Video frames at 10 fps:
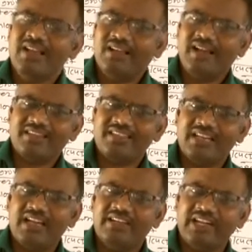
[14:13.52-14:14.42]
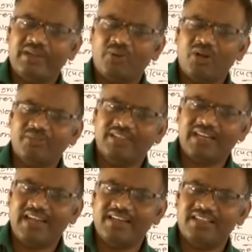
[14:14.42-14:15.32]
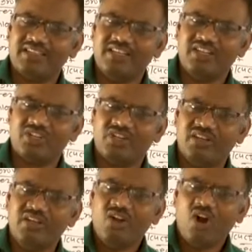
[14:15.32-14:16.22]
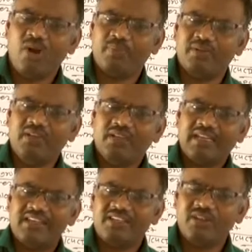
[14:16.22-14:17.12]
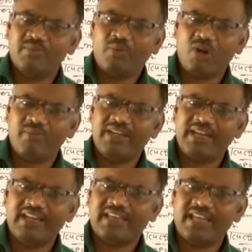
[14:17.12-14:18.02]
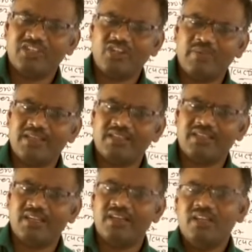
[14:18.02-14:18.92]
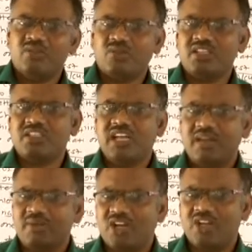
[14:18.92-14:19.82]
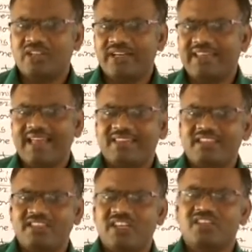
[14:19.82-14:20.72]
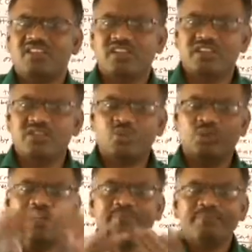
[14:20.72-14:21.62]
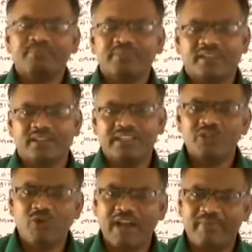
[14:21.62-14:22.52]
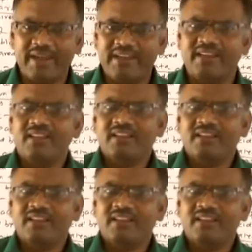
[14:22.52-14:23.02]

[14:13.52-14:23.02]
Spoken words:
acetaldehyde from the dry distillation of calcium formate and calcium acetate. So such a carbon dioxide gas is entered into the environment